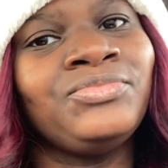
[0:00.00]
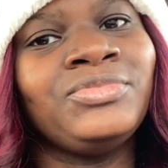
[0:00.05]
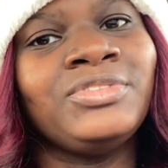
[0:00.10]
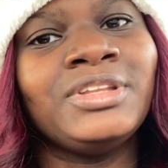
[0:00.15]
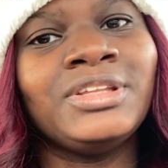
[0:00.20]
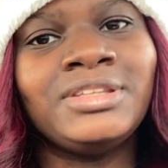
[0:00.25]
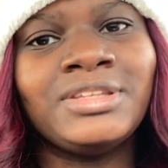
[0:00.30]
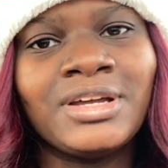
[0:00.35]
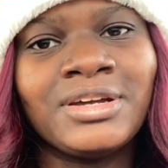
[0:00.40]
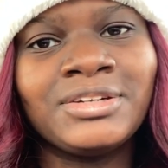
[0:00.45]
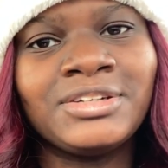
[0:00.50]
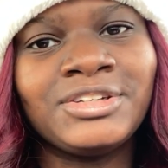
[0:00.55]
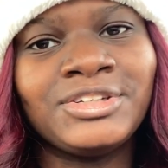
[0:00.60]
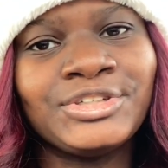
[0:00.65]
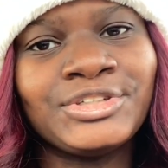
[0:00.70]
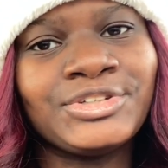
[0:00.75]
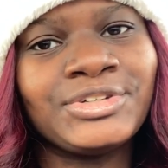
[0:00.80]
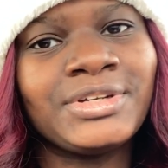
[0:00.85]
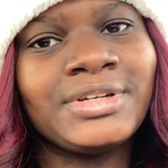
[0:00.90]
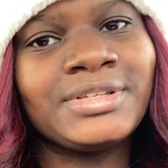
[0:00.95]
the Dunkin'
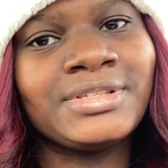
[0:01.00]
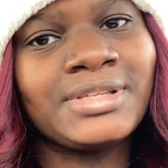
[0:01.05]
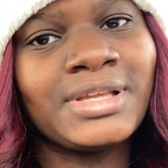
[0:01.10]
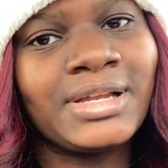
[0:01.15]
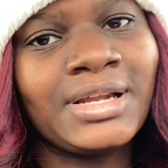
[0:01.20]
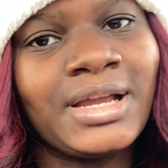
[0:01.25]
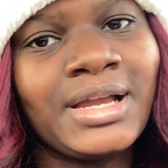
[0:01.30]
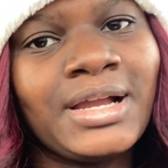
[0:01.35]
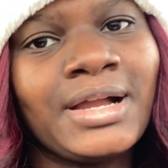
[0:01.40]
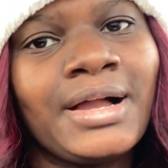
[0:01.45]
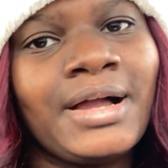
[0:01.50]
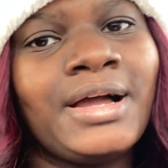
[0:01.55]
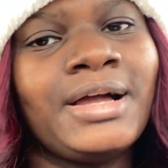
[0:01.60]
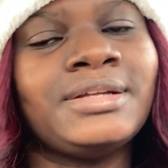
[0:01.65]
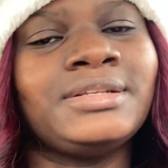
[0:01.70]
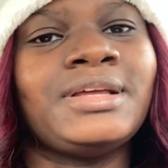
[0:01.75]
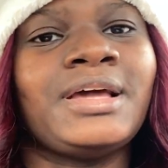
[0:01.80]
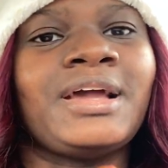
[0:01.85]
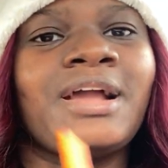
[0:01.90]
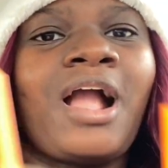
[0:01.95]
drinks that I
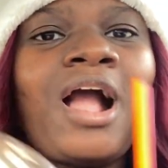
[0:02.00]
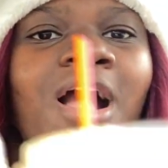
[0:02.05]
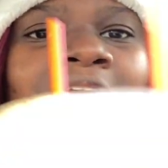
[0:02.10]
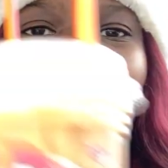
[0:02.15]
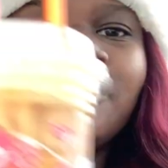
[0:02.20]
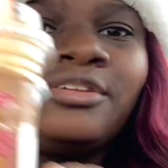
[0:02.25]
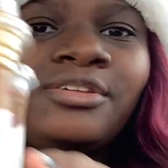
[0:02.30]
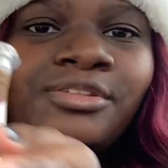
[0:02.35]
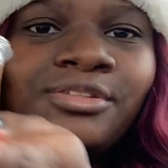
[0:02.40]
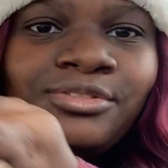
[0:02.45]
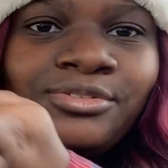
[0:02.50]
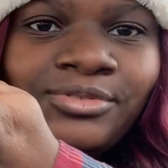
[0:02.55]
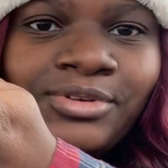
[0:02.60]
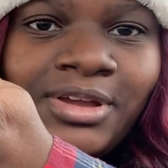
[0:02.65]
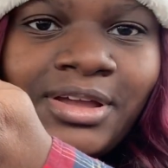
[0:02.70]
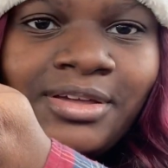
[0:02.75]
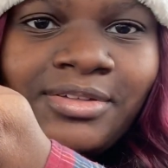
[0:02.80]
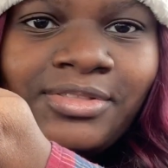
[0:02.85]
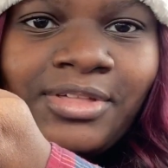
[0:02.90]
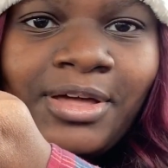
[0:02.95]
got. I got
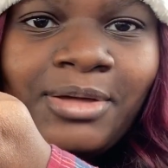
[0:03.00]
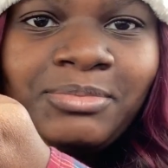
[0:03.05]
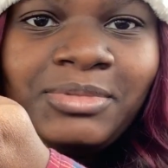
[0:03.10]
three of them